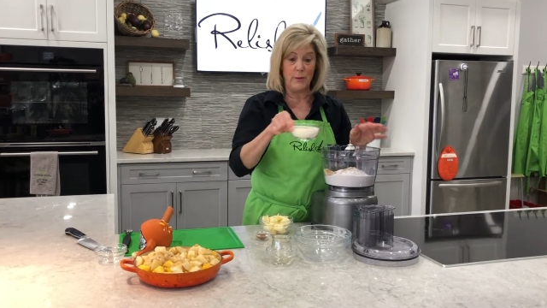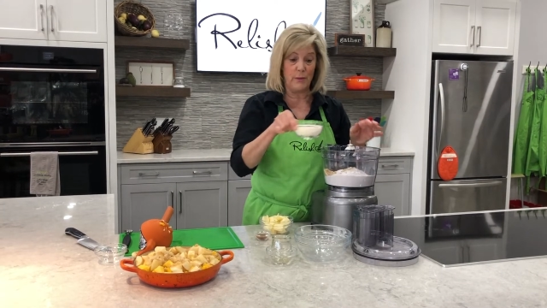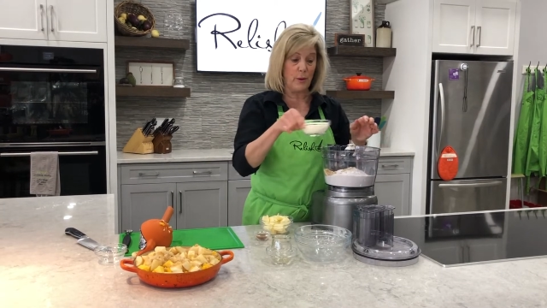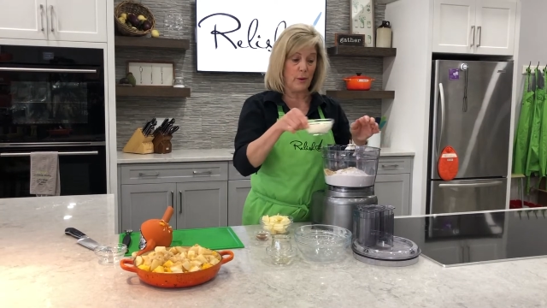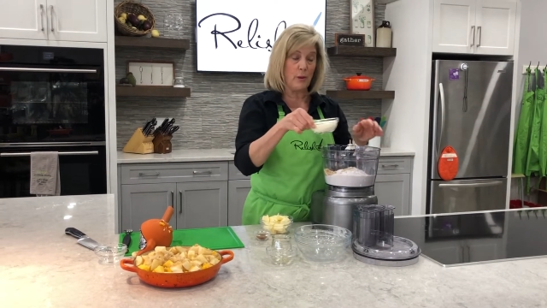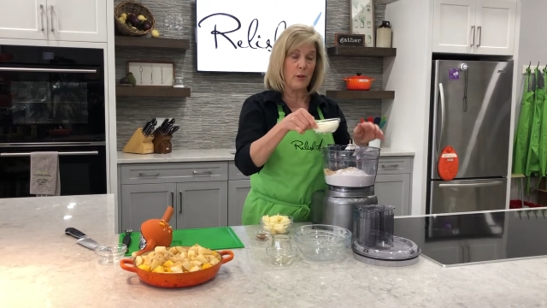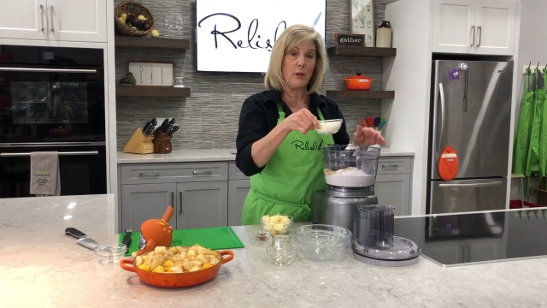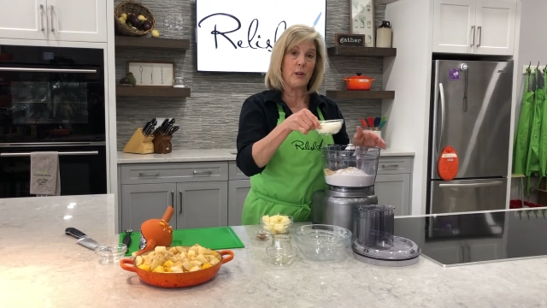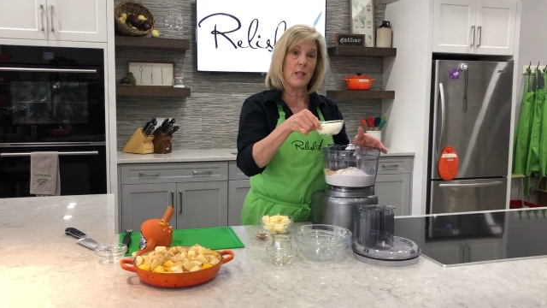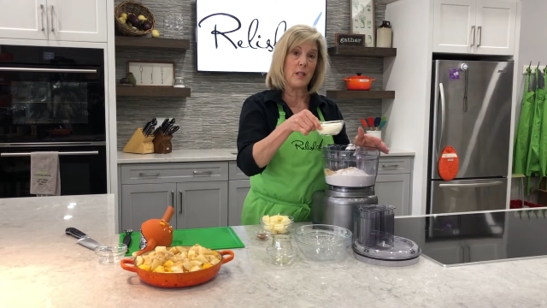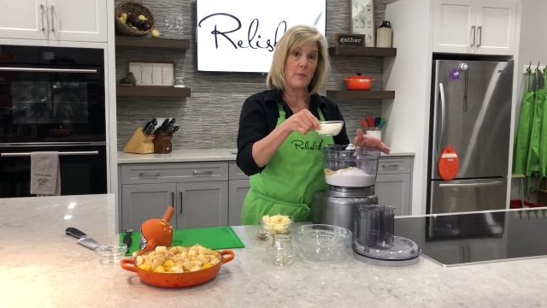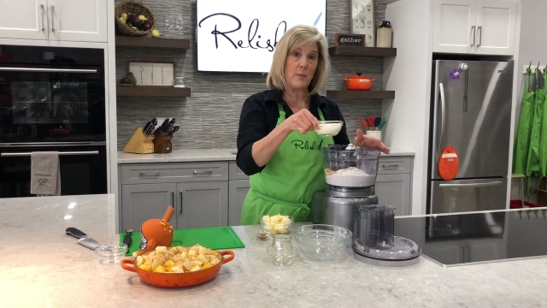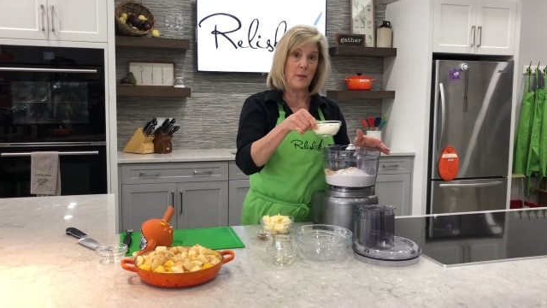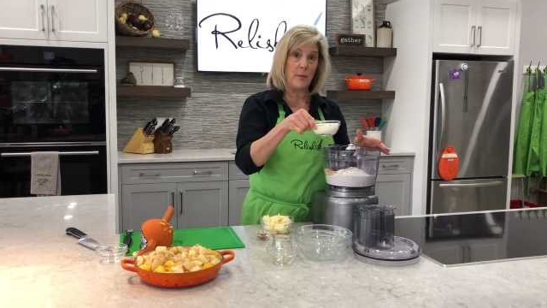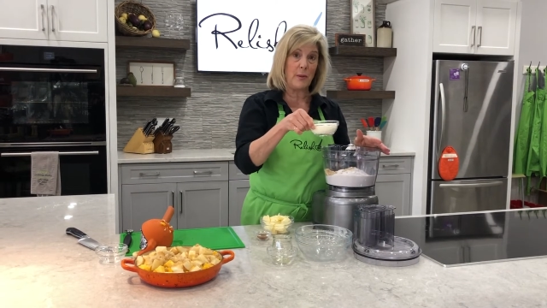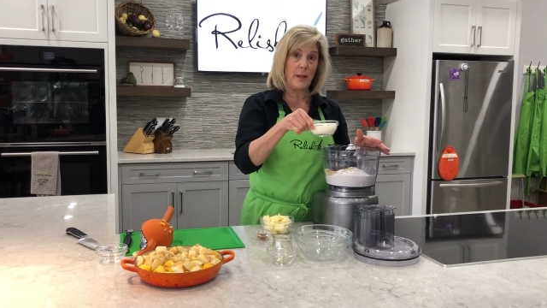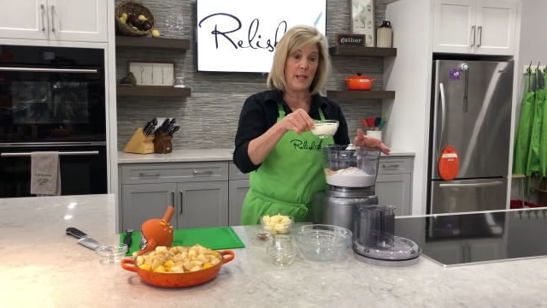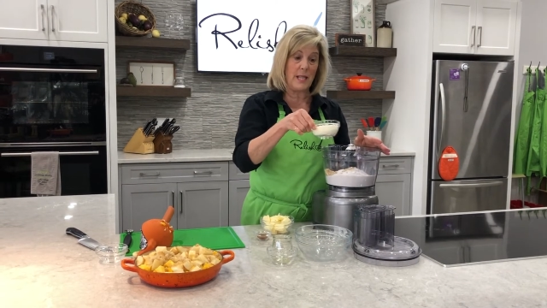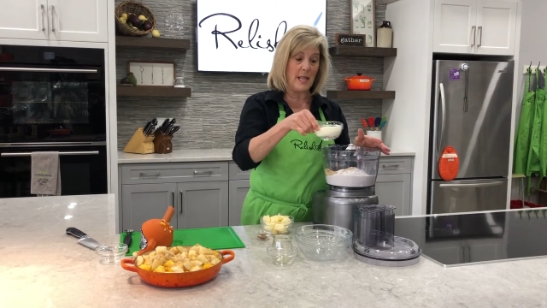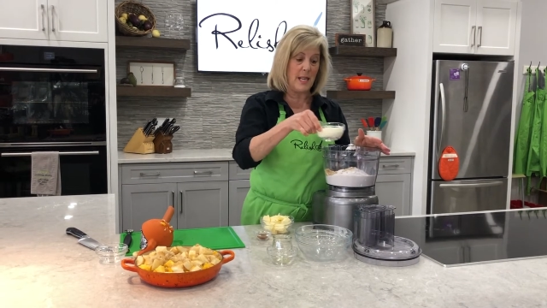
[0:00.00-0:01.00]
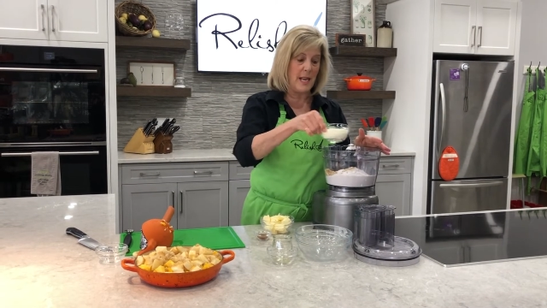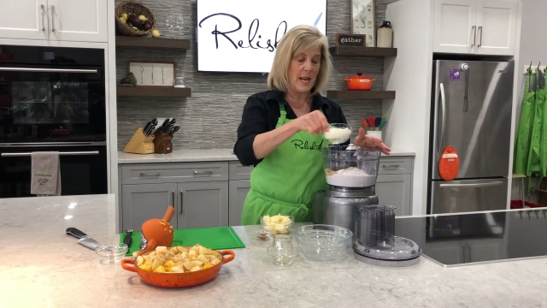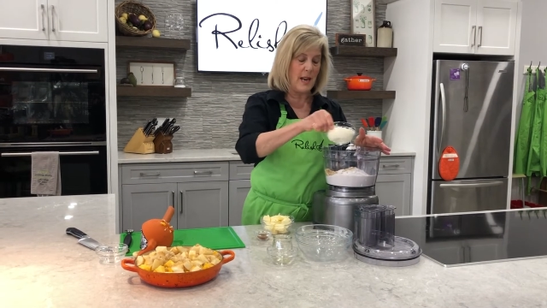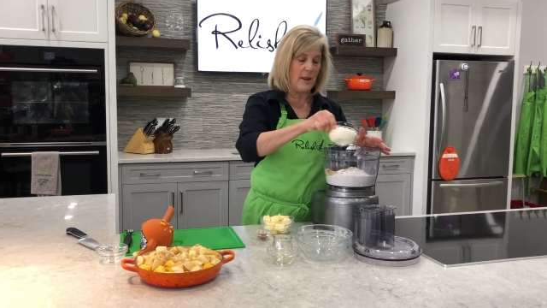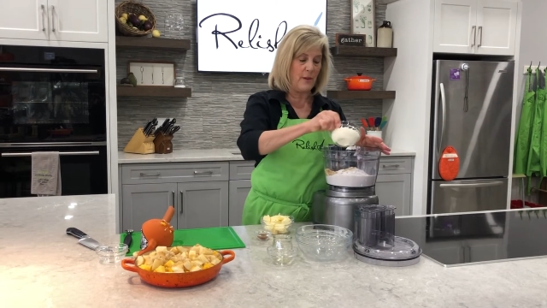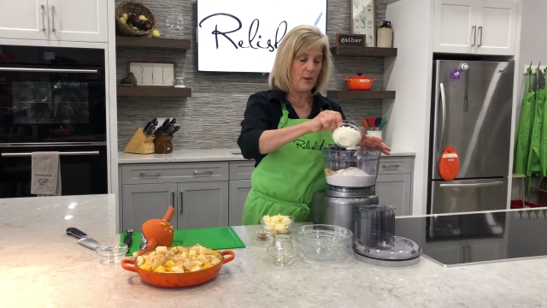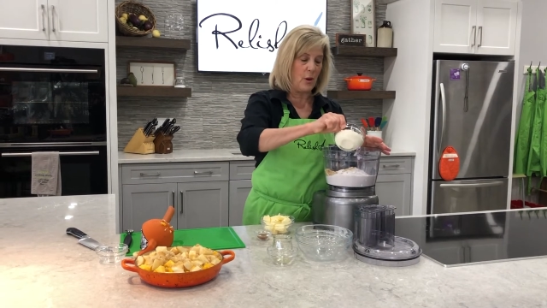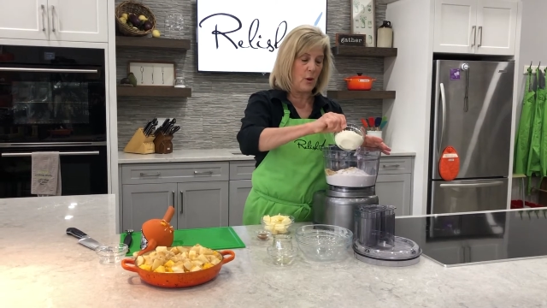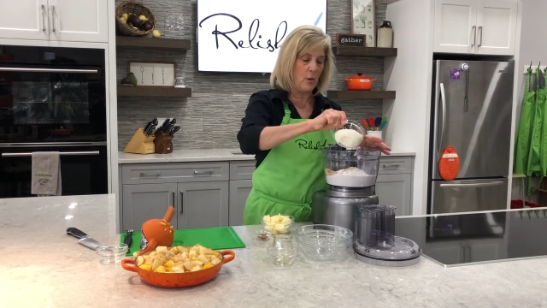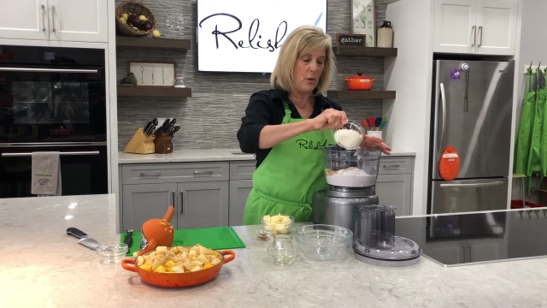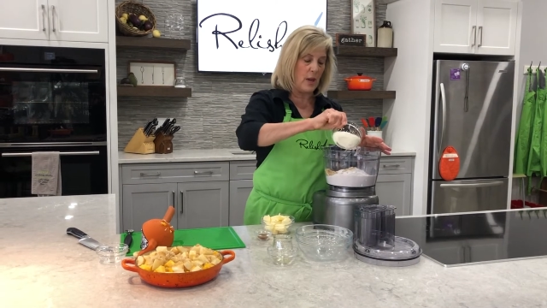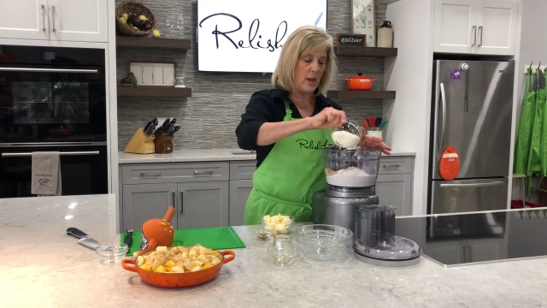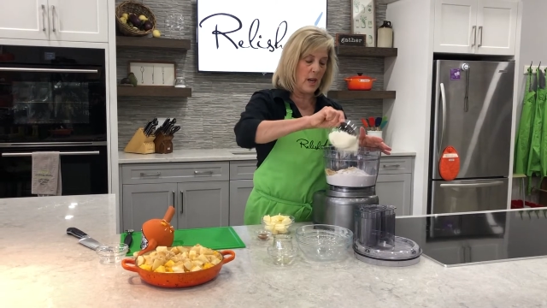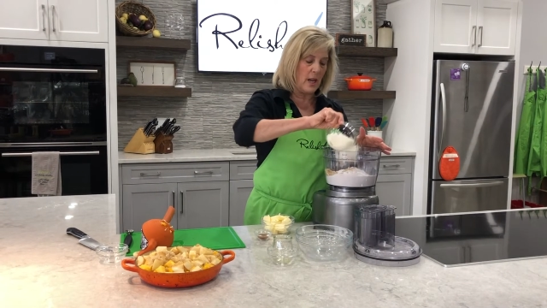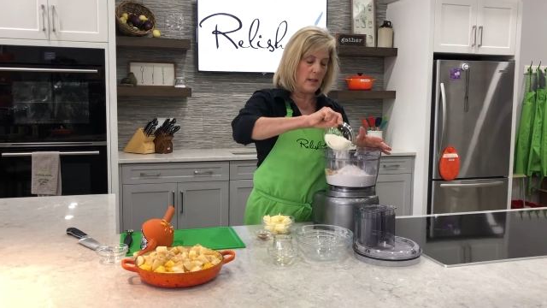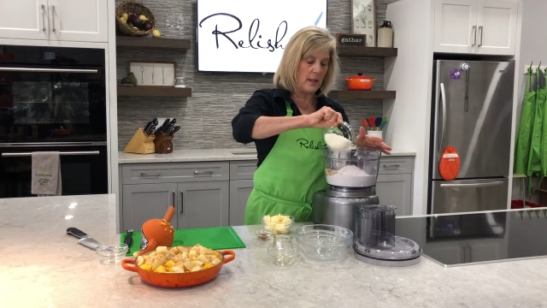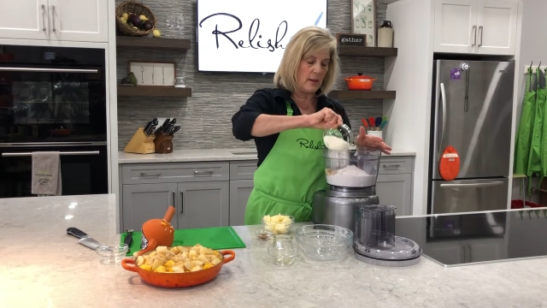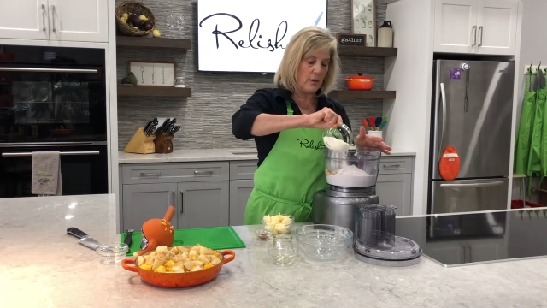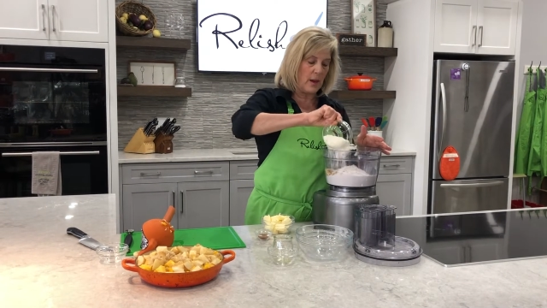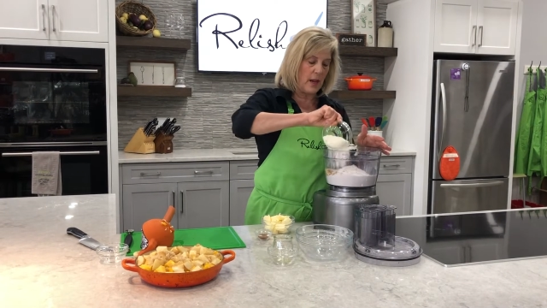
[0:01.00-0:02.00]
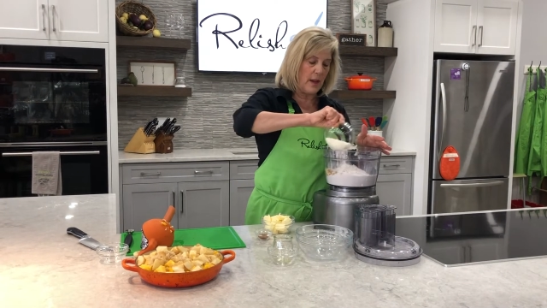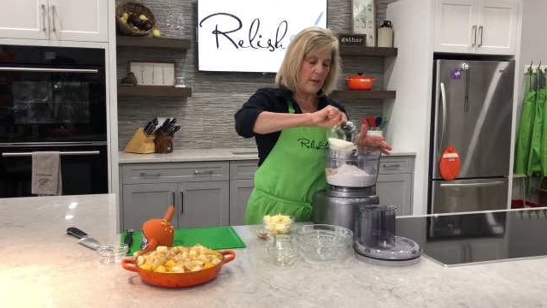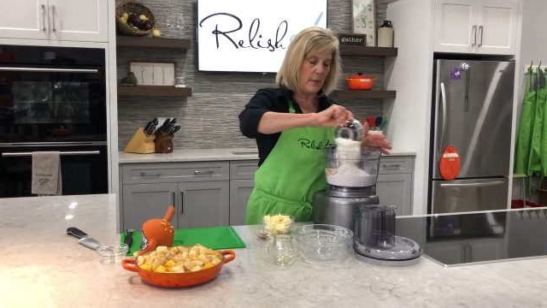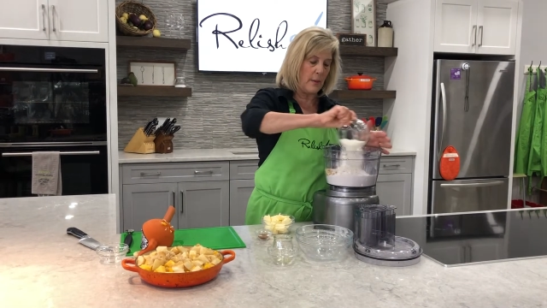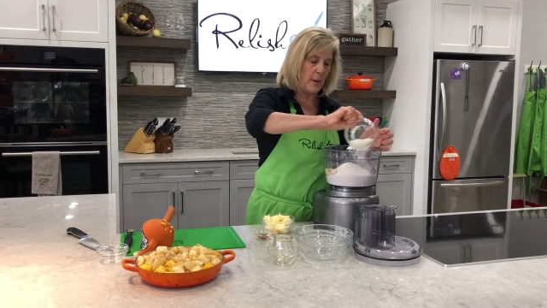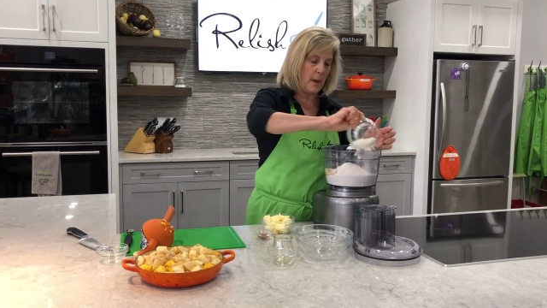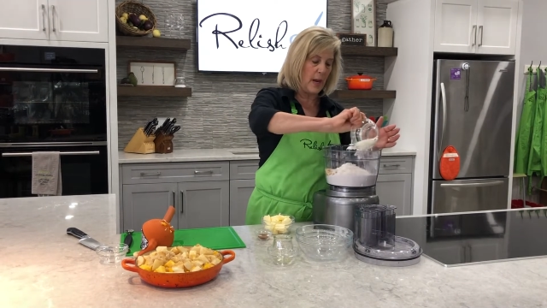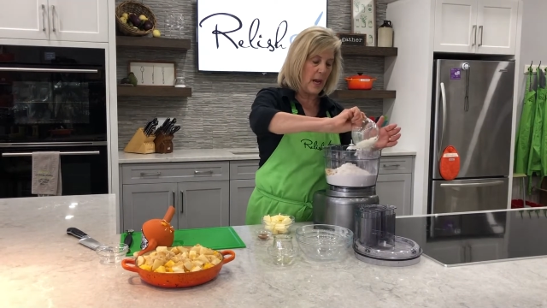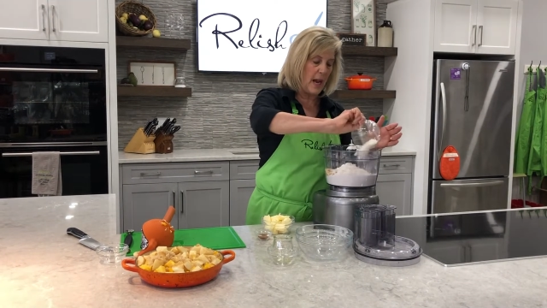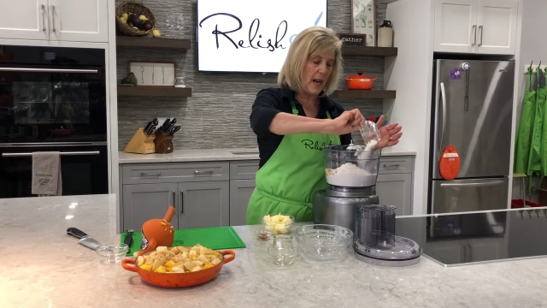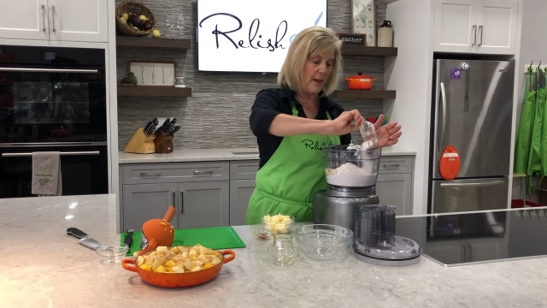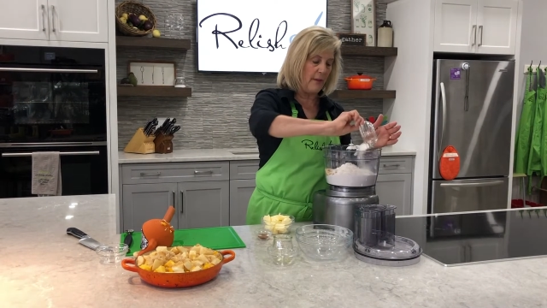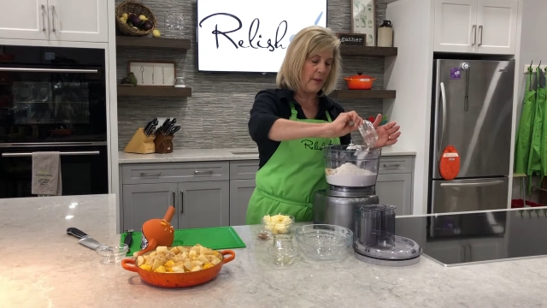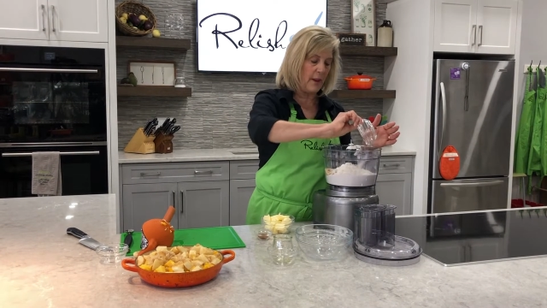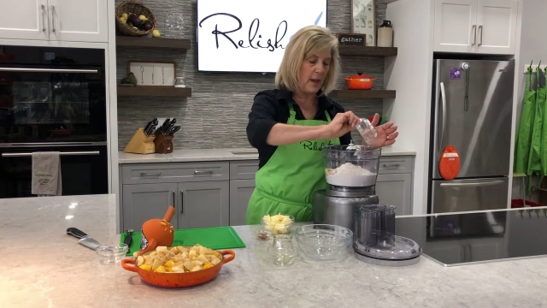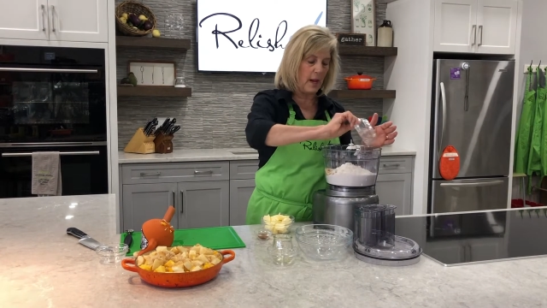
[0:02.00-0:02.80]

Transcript: fruit crisp if we didn't have coconut. So I have about 1/2 a